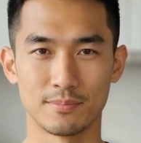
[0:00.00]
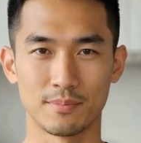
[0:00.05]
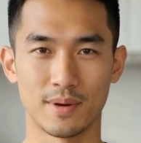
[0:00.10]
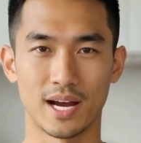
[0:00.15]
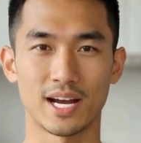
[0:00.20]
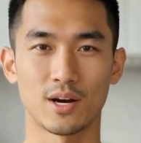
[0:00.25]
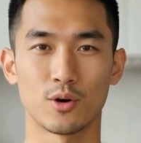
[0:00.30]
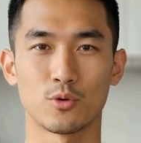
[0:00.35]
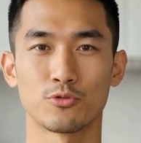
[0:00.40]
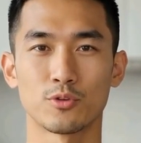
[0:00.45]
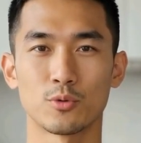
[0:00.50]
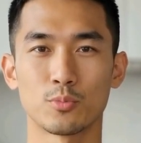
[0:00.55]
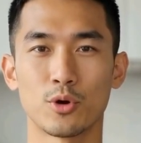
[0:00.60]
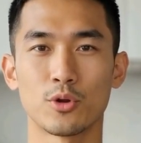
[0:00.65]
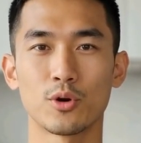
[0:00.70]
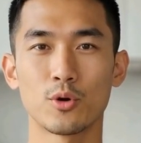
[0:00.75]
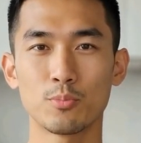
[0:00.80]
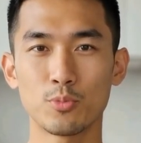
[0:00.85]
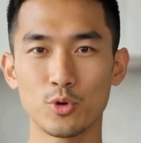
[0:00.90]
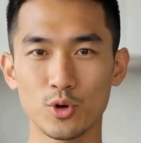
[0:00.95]

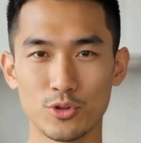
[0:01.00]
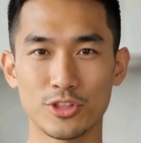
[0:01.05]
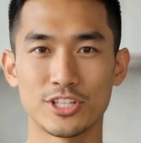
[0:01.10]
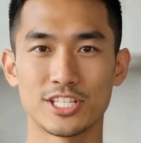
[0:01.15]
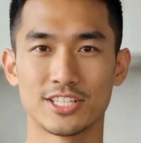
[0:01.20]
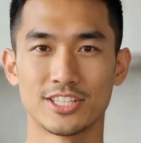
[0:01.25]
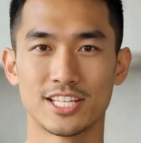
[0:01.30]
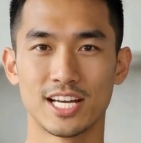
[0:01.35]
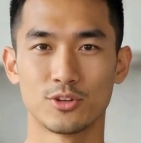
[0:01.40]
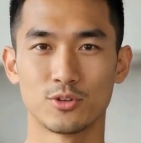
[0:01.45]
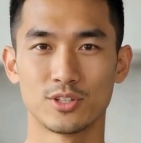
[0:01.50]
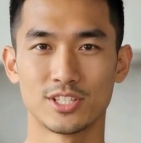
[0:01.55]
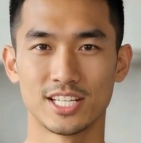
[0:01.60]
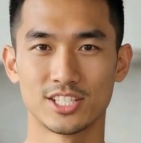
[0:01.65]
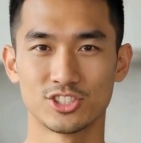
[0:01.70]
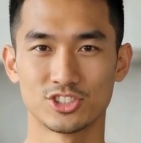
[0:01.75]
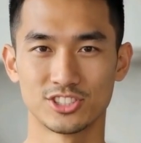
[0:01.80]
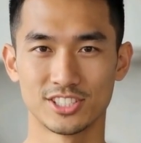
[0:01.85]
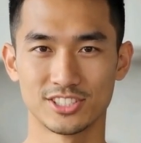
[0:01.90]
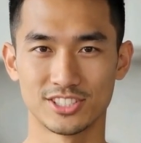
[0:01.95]
myofibrillar protein
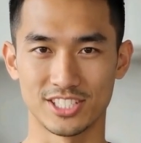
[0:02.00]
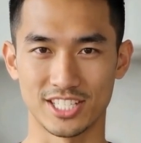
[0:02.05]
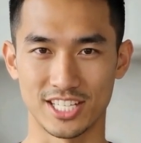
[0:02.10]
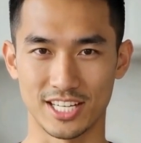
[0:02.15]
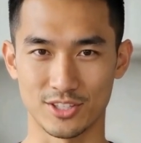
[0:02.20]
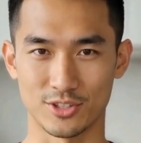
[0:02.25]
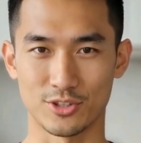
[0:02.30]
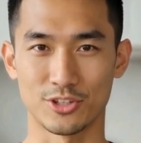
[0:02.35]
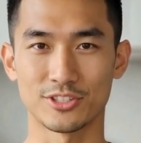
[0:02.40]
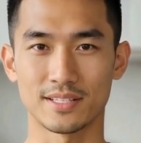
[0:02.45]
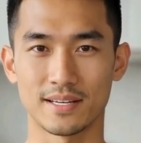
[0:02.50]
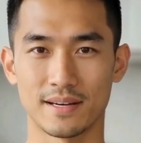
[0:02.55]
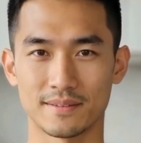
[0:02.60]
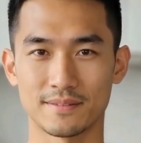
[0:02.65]
degradation indicators,